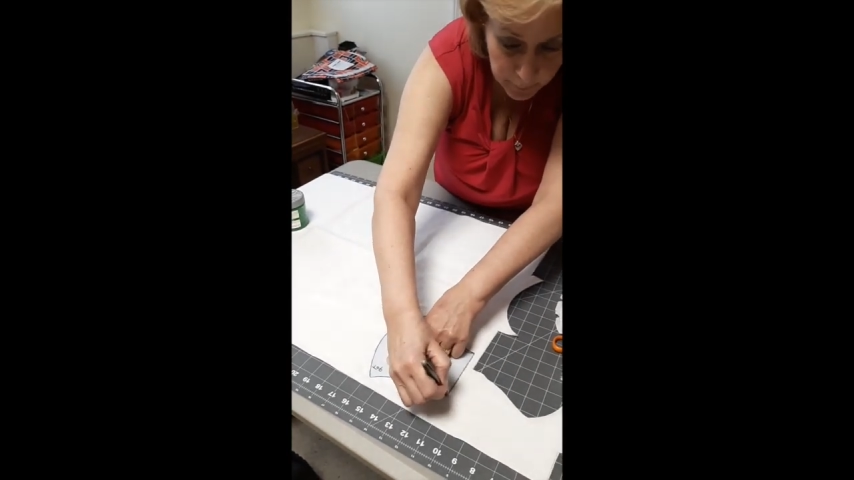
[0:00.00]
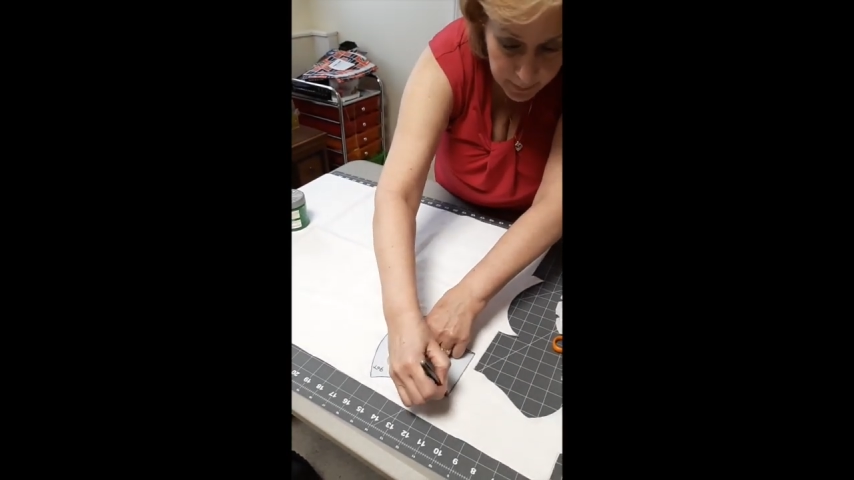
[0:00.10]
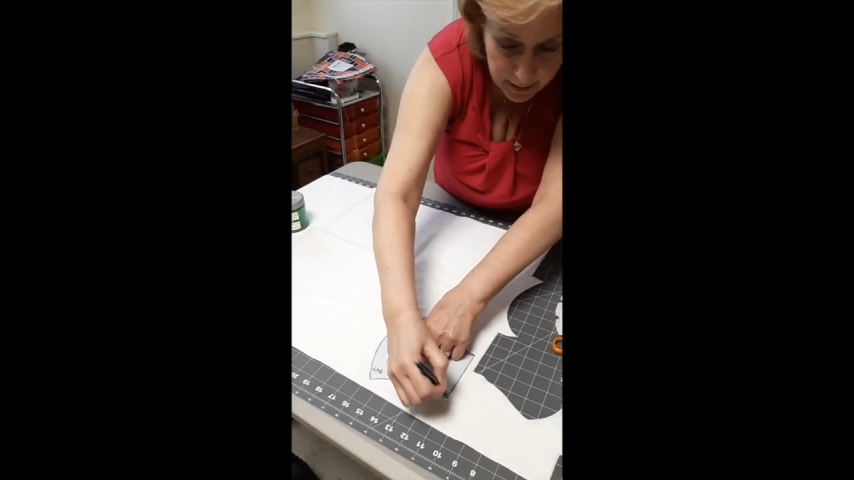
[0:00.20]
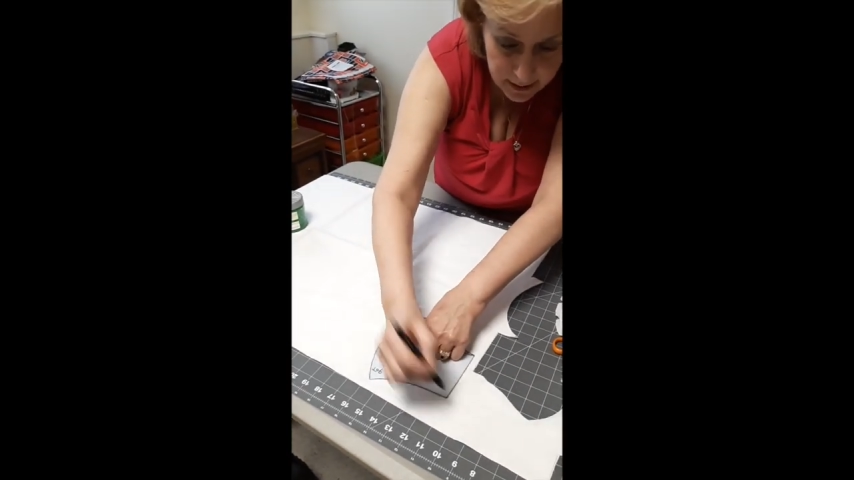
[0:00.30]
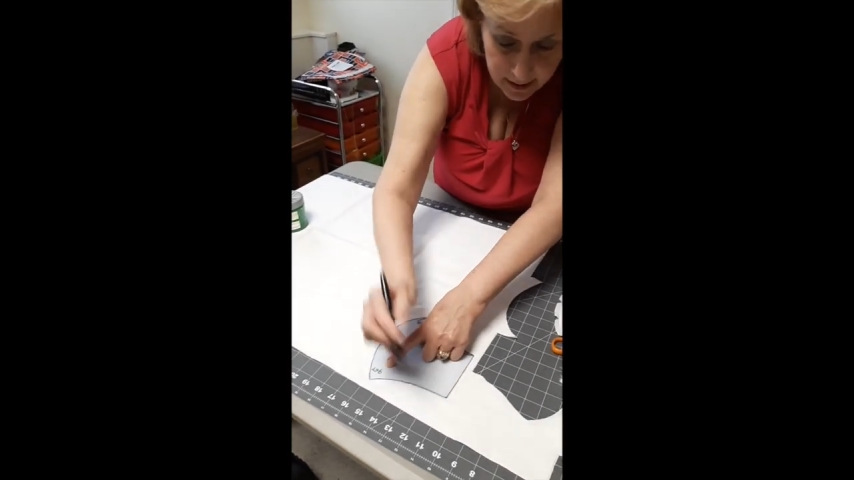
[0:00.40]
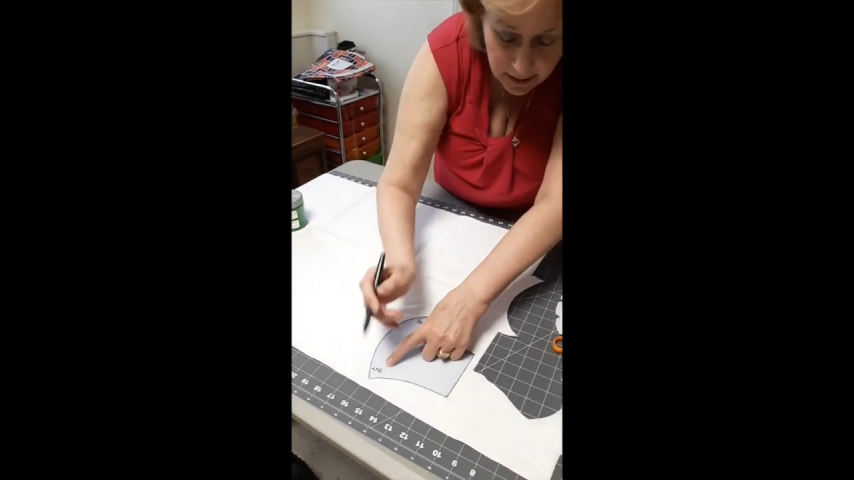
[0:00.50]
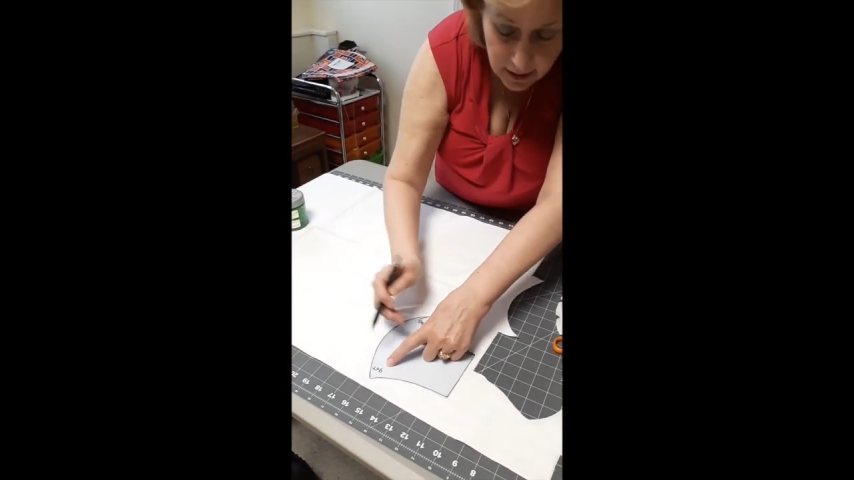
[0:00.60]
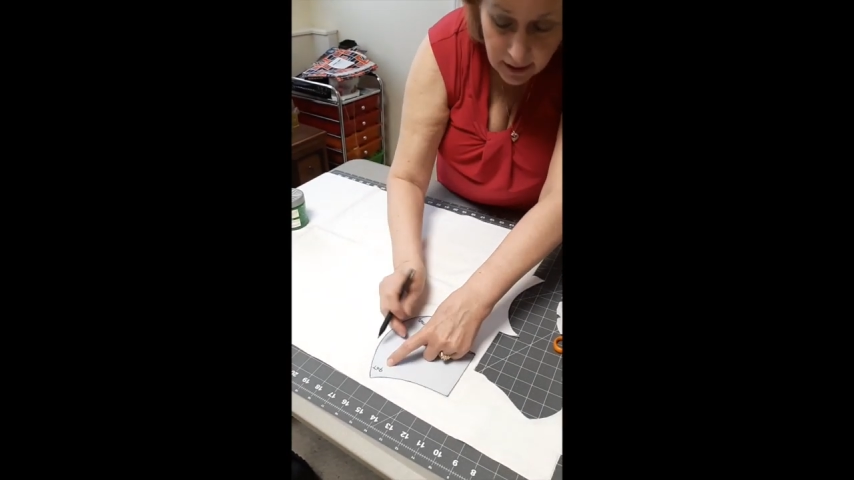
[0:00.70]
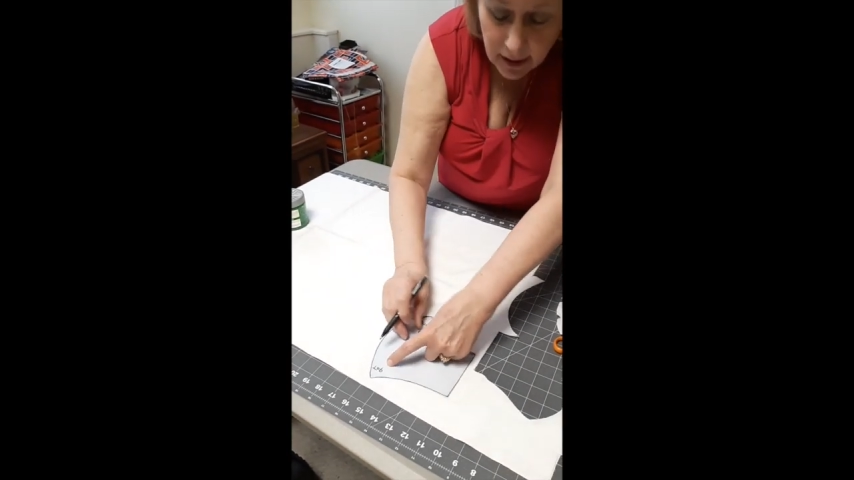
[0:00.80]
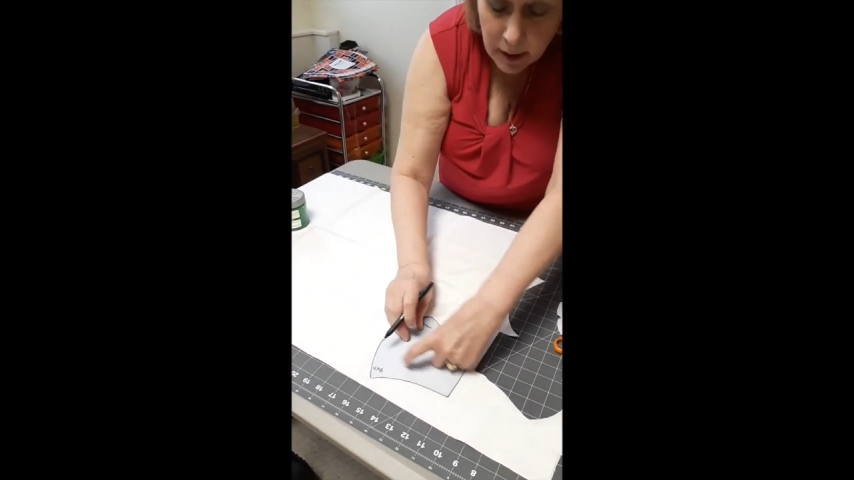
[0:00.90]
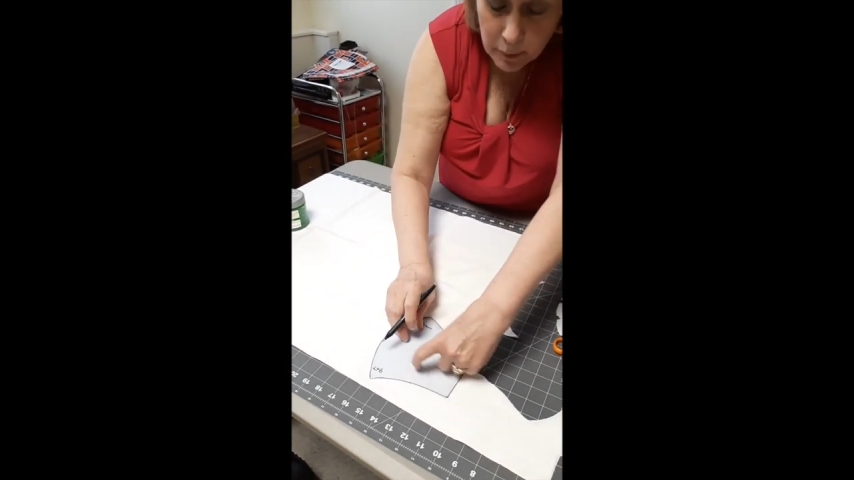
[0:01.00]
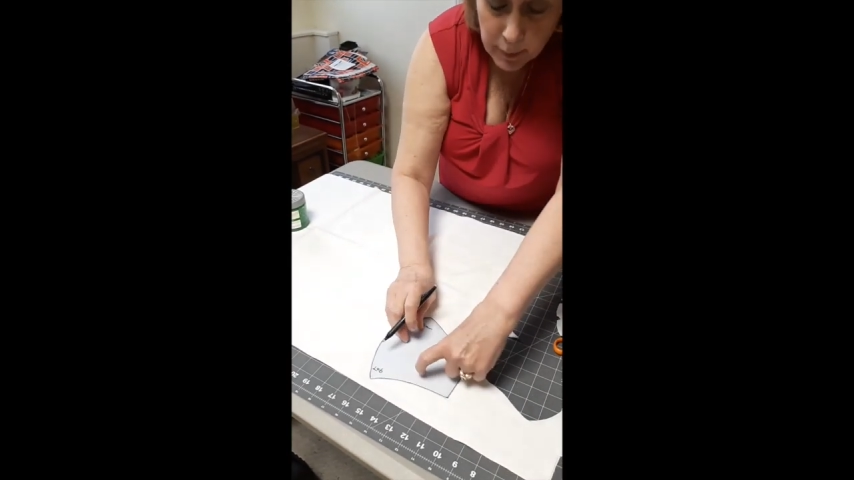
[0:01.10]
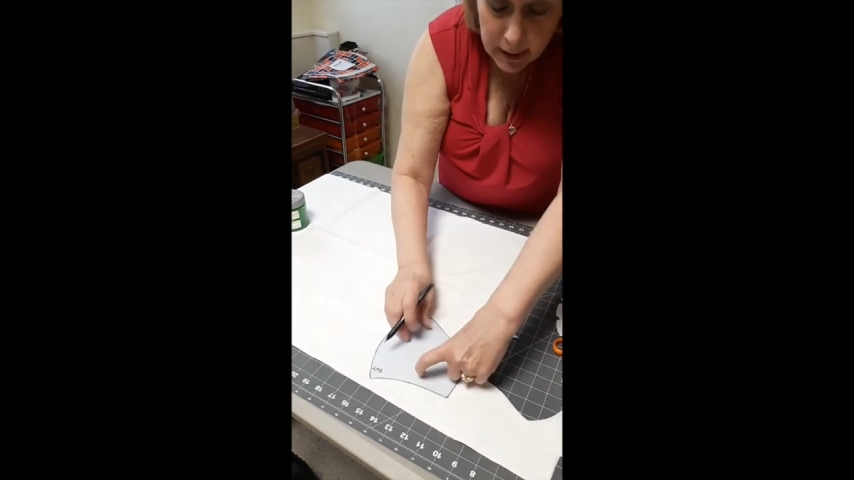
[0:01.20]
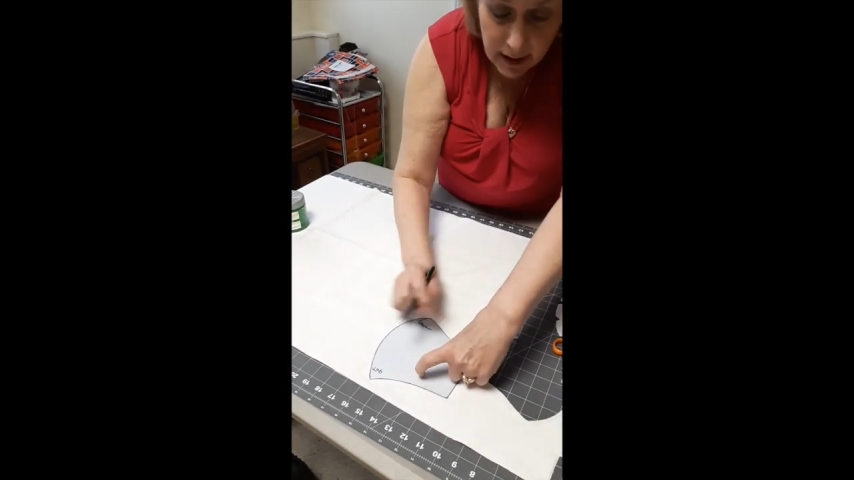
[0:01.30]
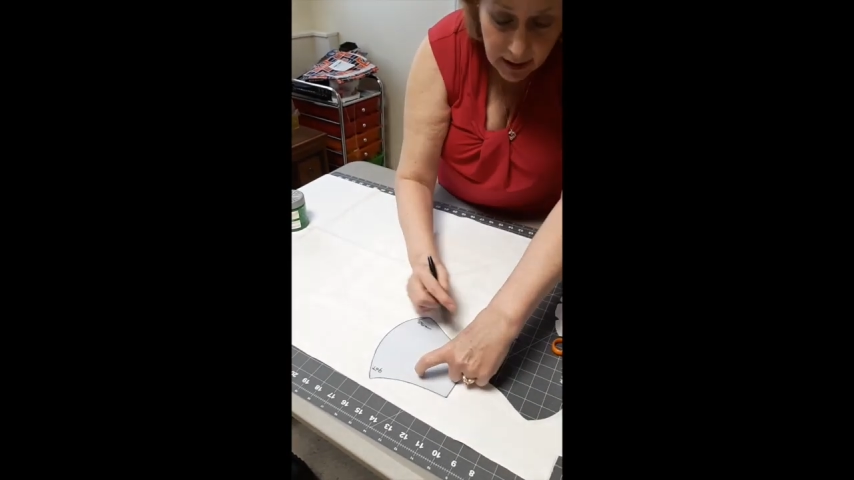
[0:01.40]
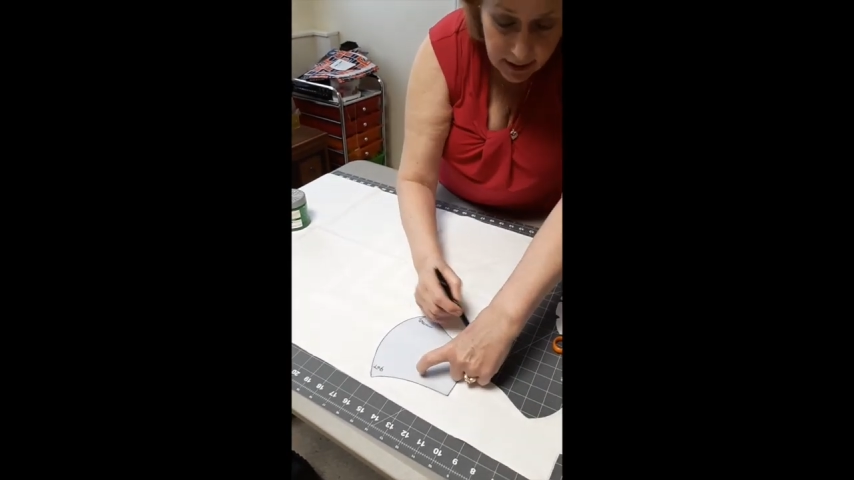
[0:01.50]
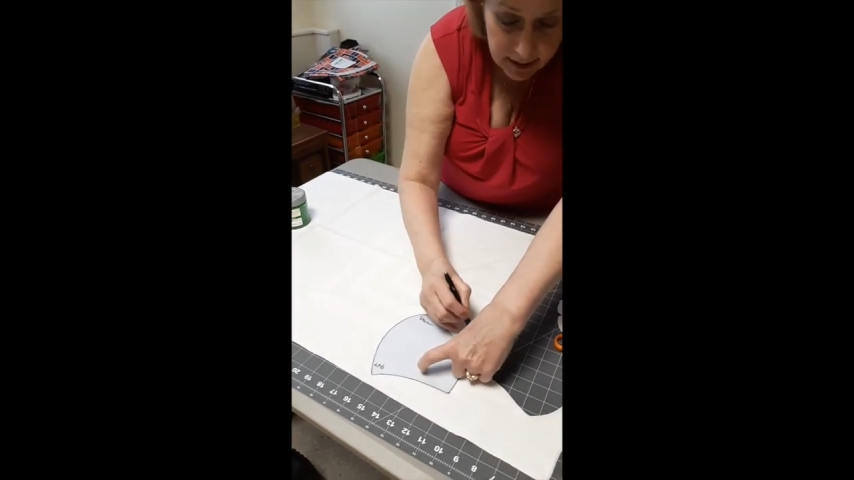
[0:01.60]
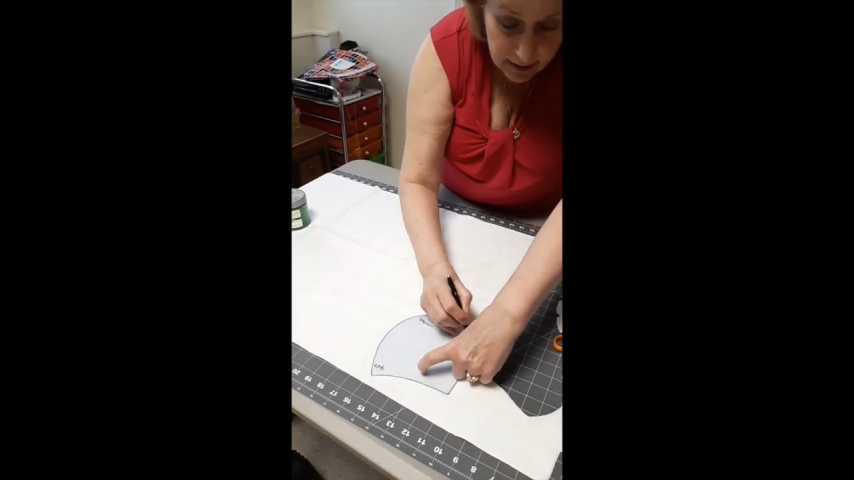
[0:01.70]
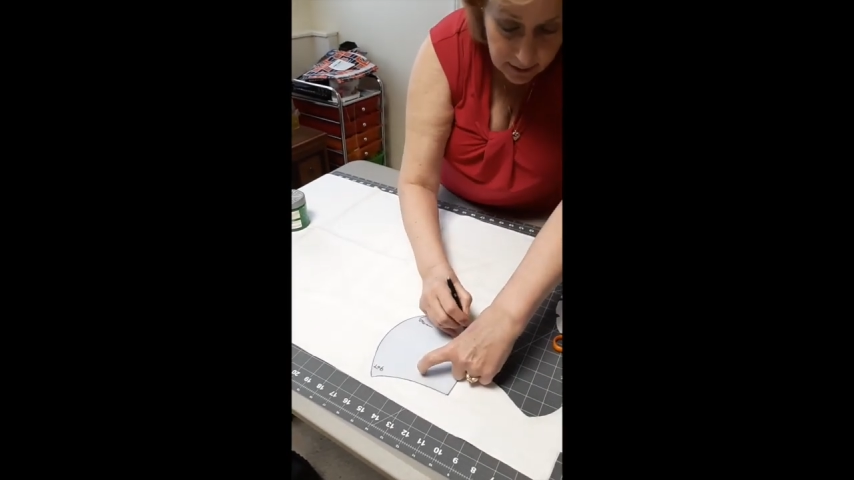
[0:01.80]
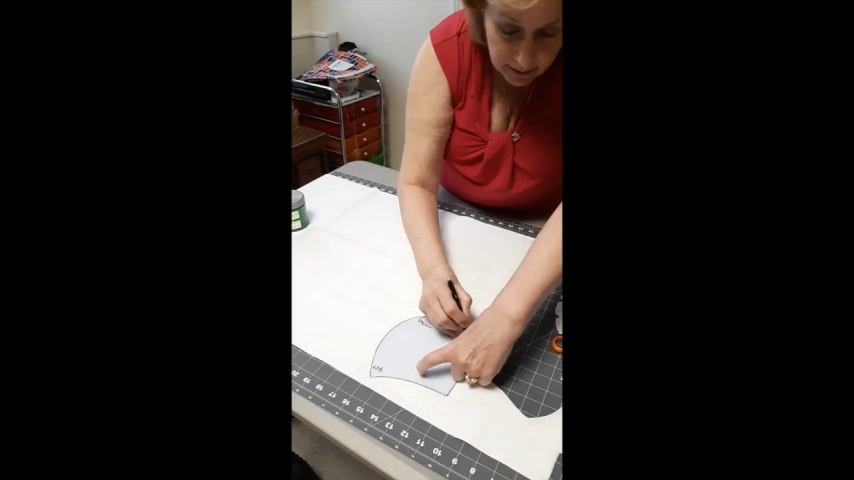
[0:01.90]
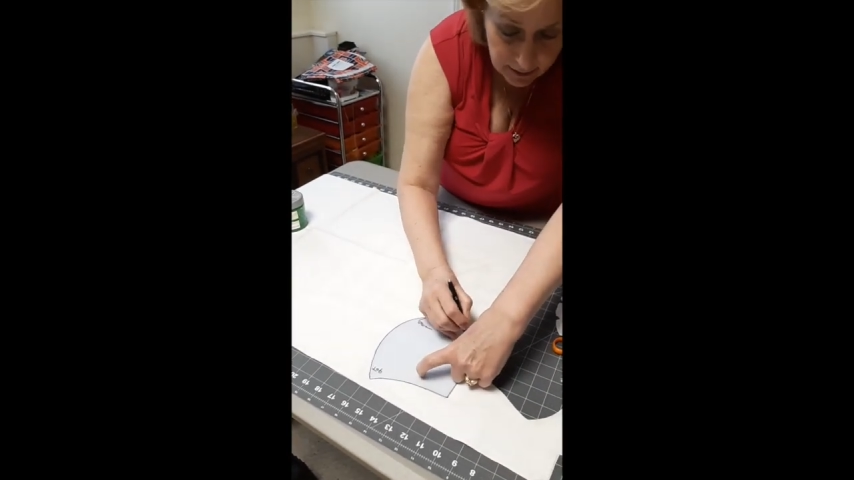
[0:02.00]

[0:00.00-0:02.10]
piece, pinning it,